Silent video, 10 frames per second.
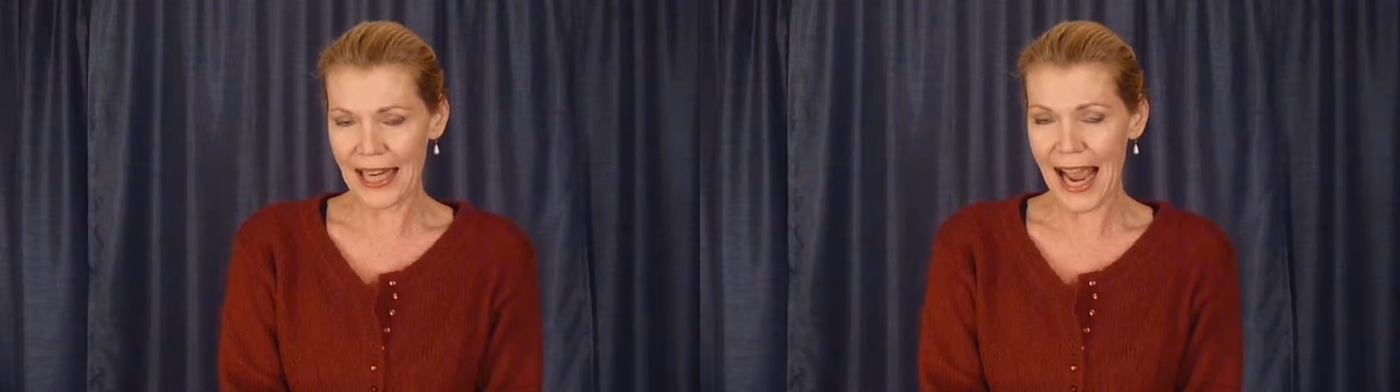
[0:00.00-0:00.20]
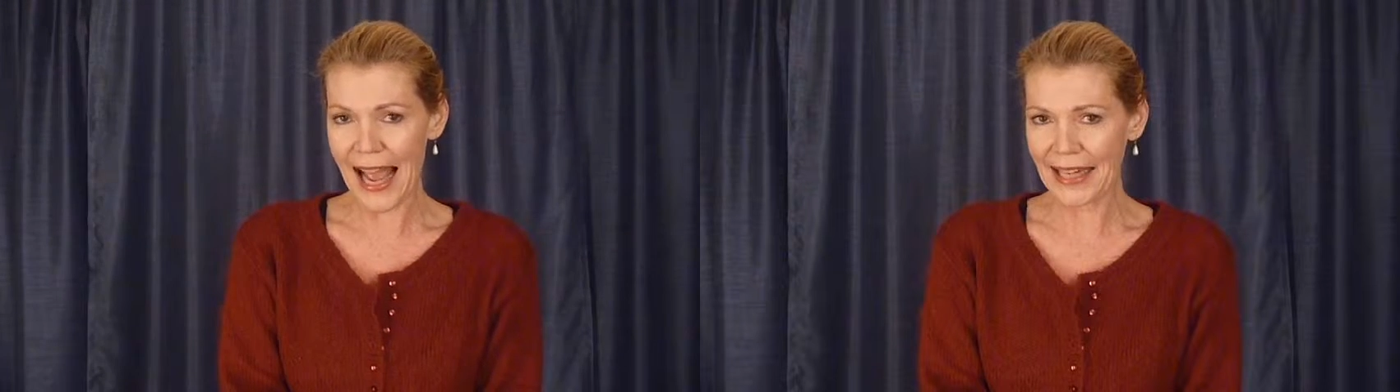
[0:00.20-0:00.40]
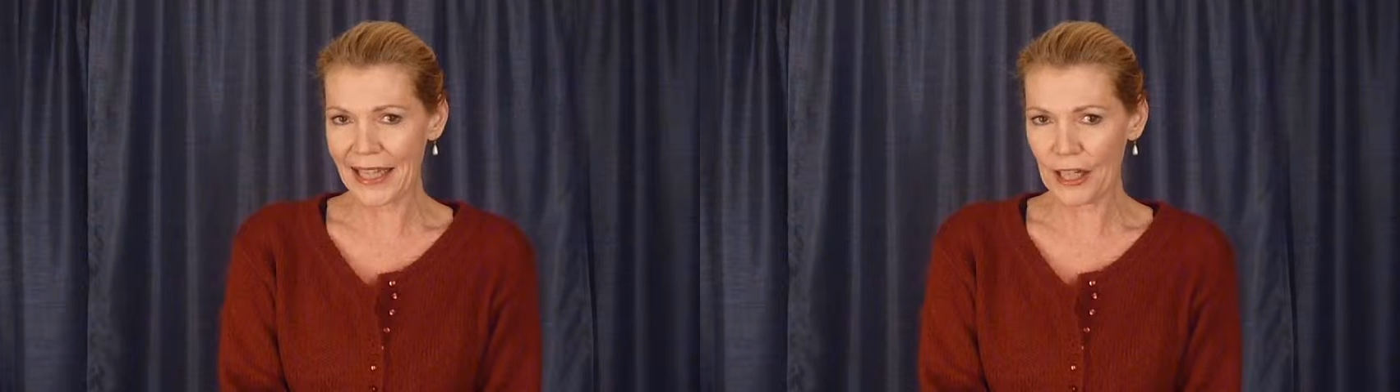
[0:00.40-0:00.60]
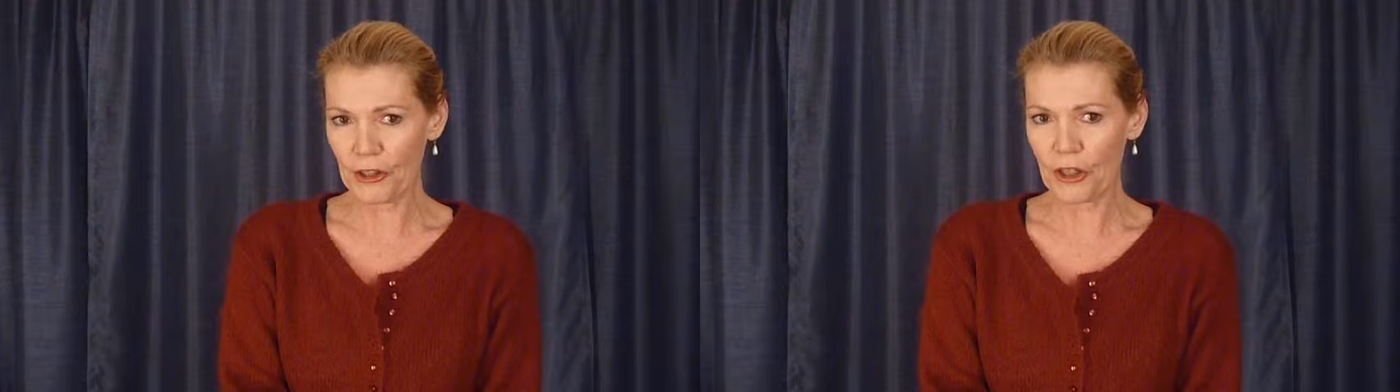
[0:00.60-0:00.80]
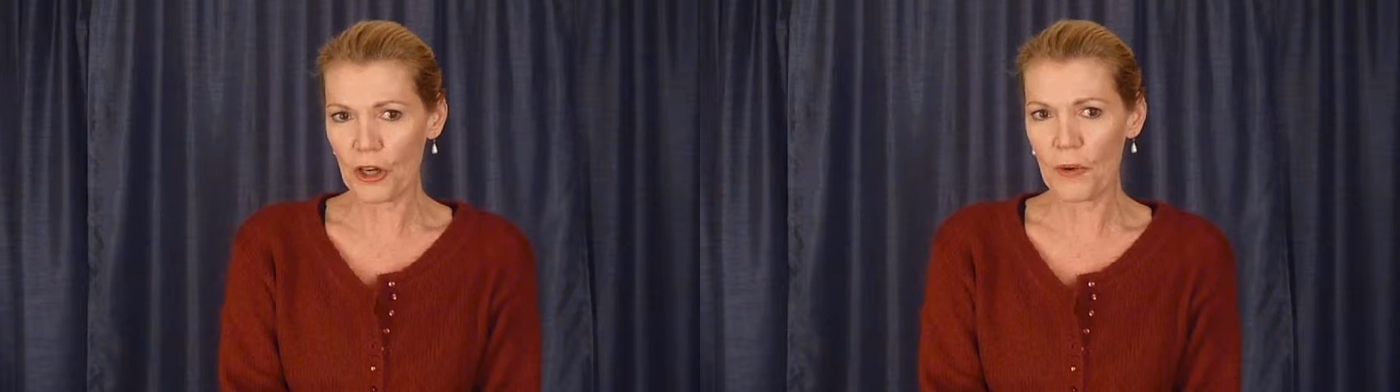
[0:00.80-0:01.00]
At
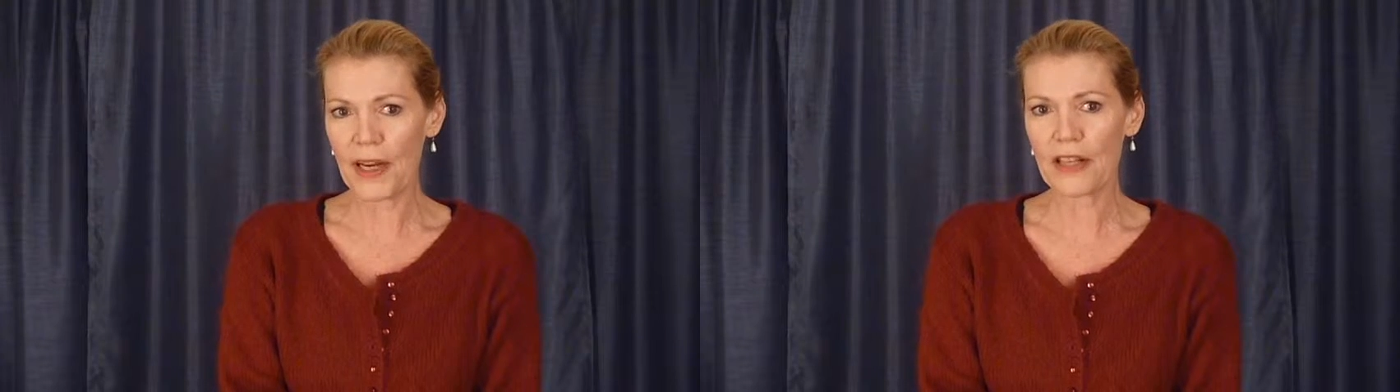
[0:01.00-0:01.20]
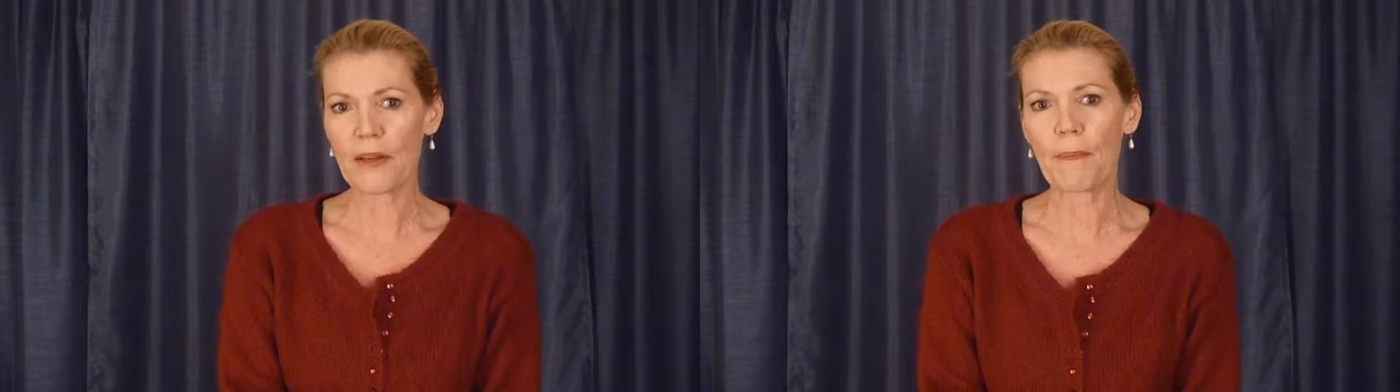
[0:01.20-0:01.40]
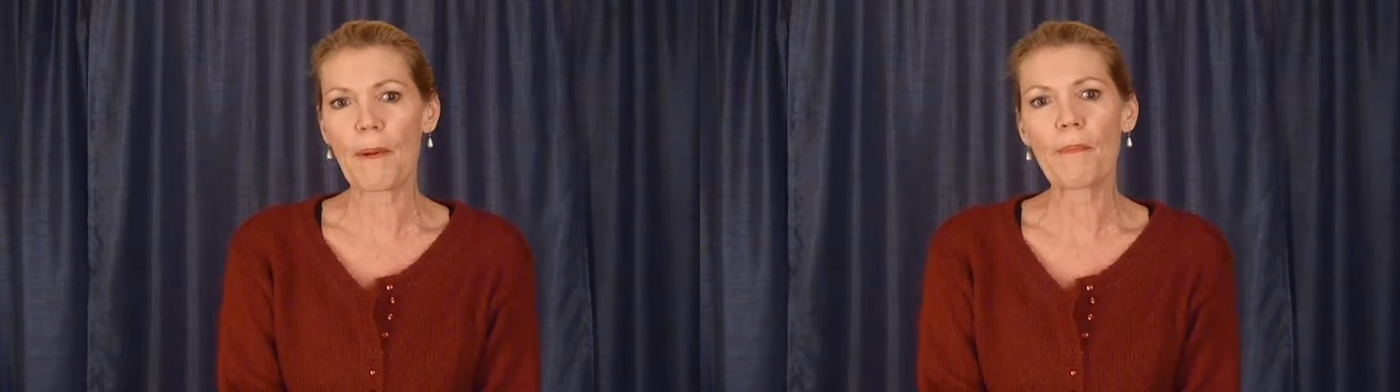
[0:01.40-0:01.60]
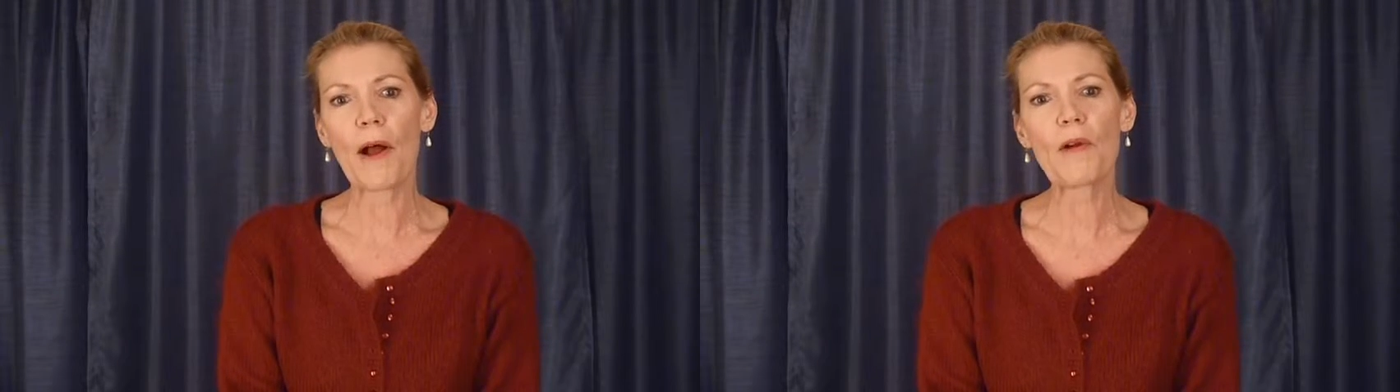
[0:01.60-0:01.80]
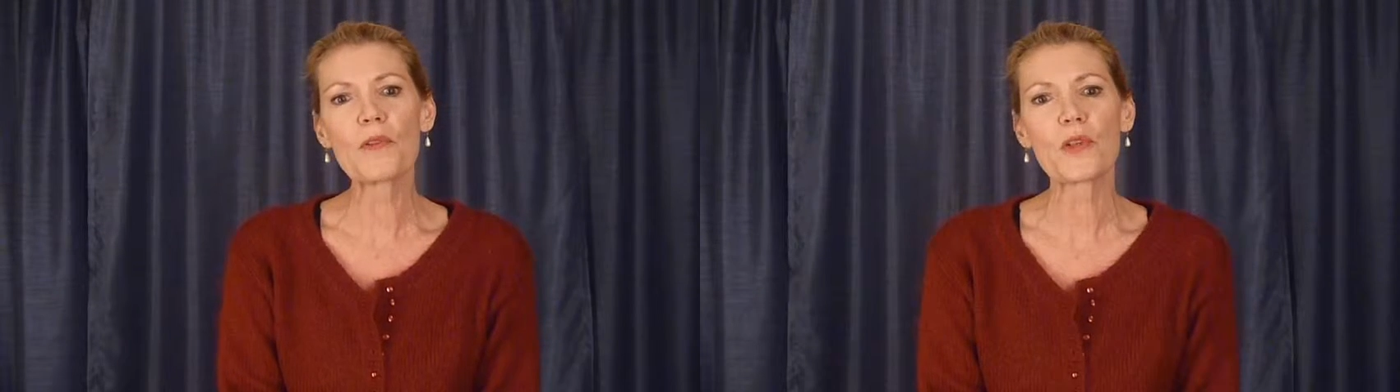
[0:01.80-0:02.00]
issue is a
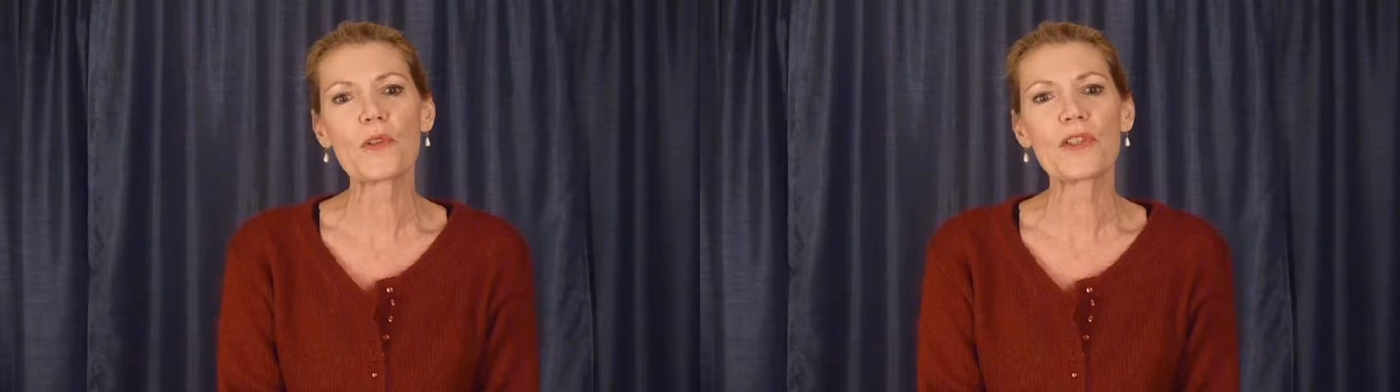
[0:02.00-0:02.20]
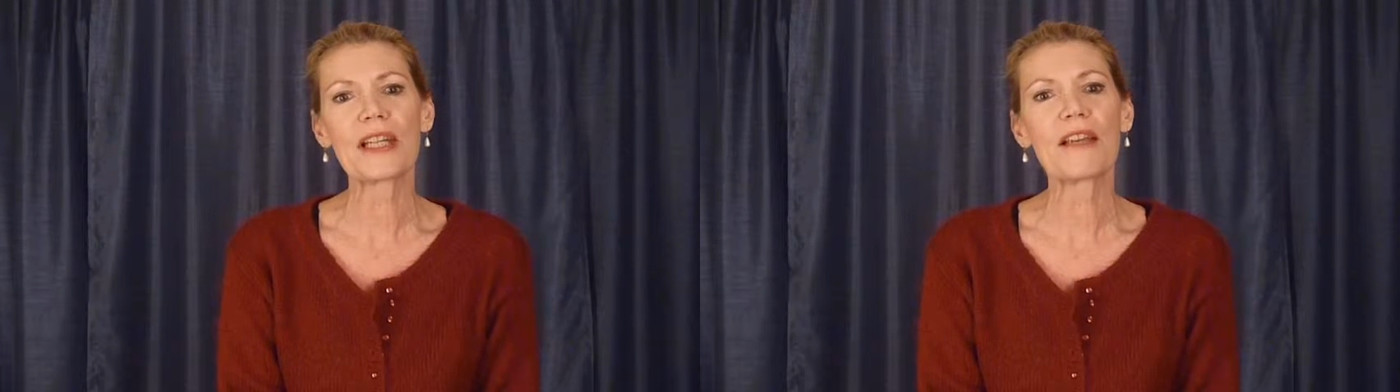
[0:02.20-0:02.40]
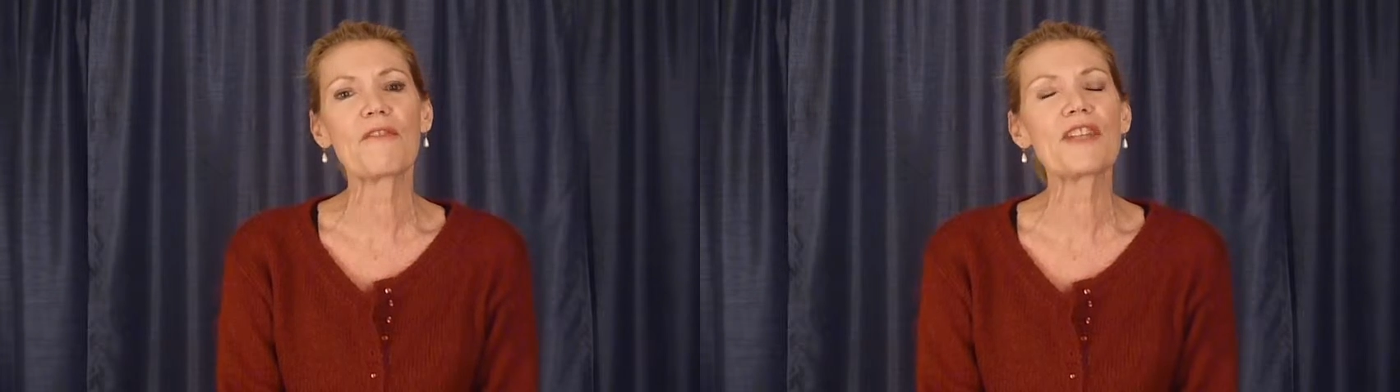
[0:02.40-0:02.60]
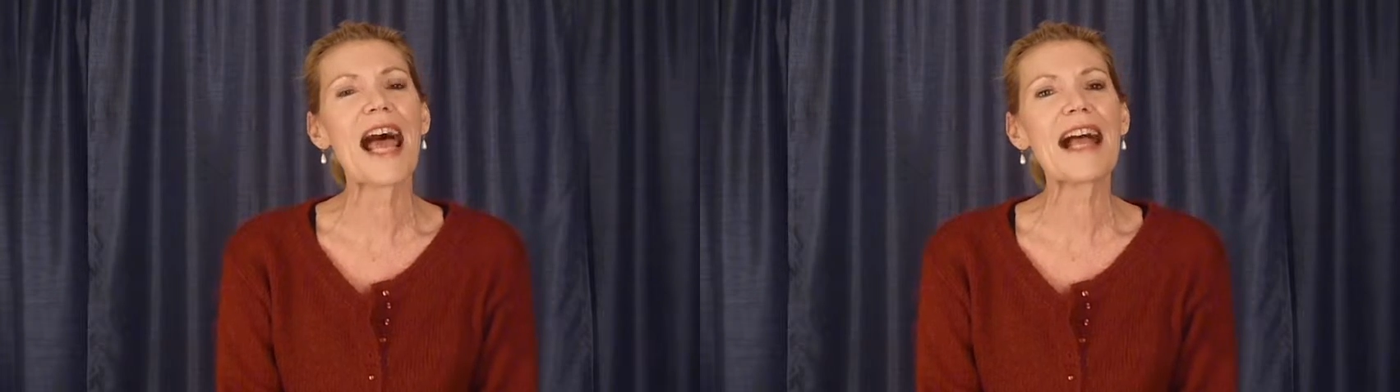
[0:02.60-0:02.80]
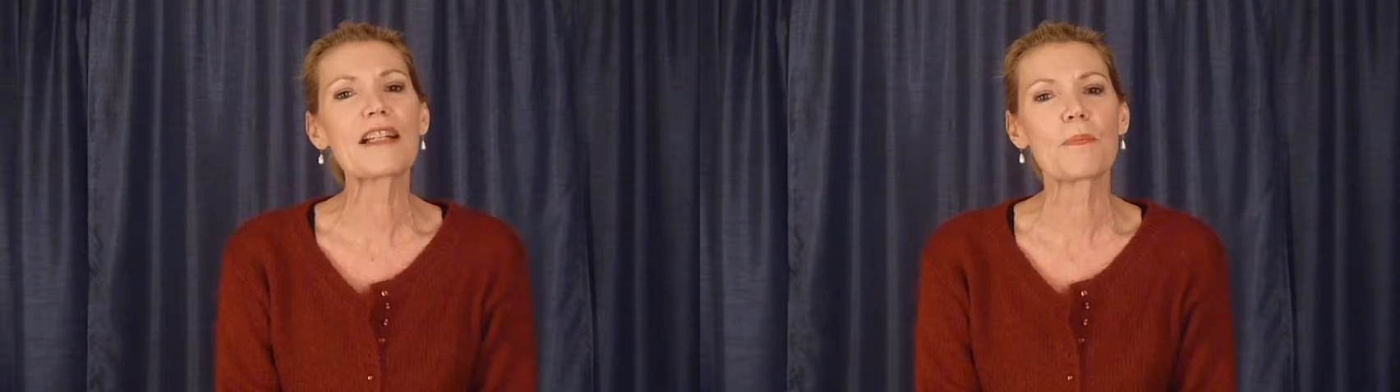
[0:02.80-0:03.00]
proposal to give
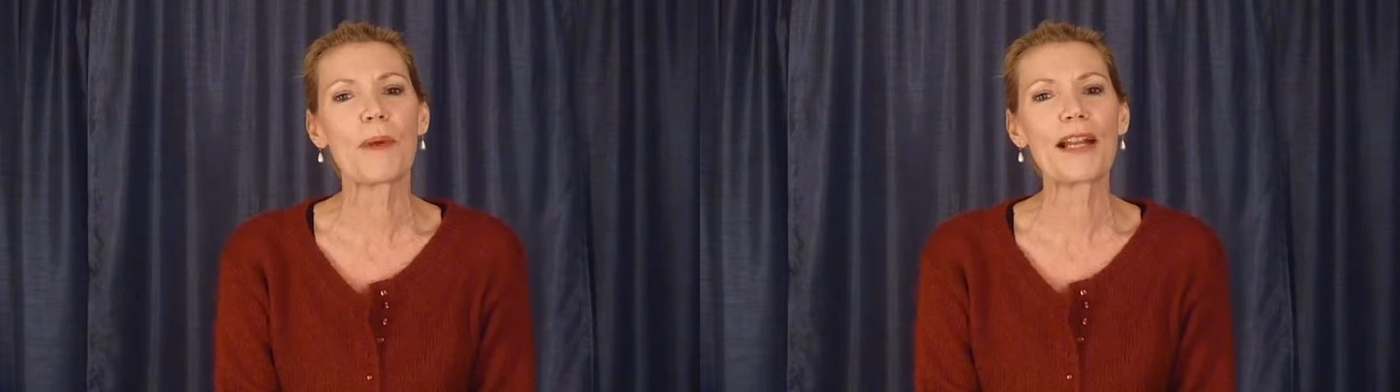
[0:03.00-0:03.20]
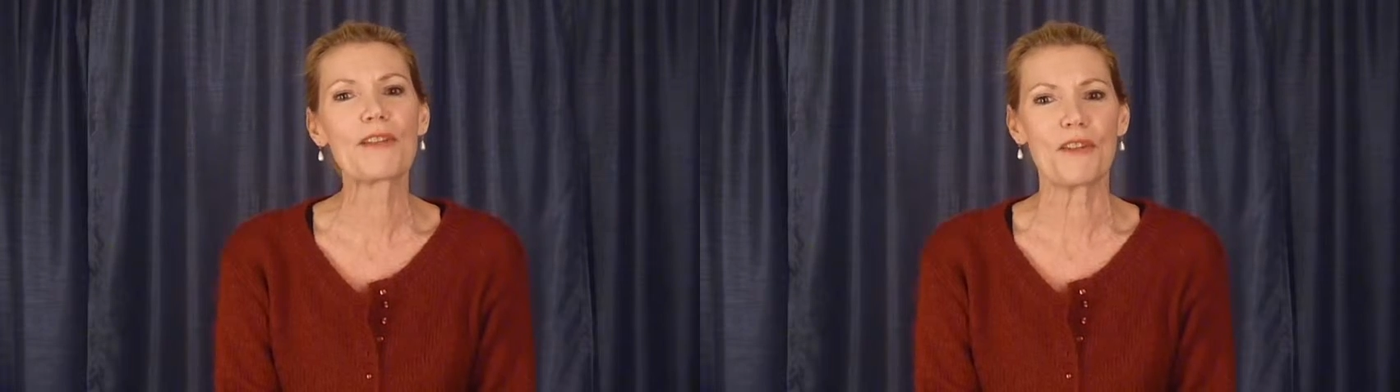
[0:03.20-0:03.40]
tax breaks